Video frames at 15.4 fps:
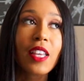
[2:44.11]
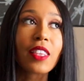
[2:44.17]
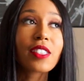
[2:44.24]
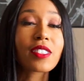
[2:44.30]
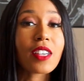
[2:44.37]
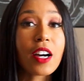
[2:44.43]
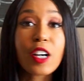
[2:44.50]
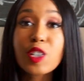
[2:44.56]
This
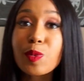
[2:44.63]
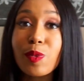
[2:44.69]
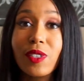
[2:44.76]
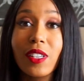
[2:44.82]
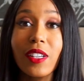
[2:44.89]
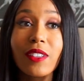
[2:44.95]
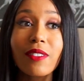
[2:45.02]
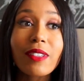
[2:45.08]
is
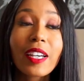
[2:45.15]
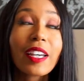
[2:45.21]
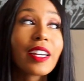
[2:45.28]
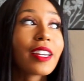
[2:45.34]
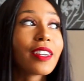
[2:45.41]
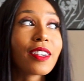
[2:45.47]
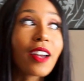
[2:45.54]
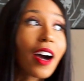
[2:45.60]
100%
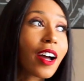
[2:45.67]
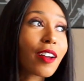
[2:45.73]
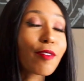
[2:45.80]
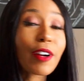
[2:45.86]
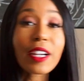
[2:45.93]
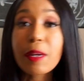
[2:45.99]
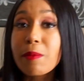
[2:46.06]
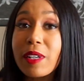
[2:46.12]
not
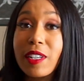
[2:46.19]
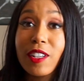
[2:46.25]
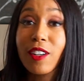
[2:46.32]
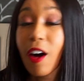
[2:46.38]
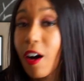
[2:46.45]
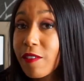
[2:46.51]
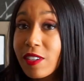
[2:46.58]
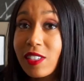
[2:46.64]
recommended,
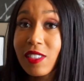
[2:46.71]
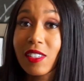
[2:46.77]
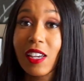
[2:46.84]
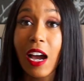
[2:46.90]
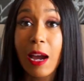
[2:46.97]
obviously.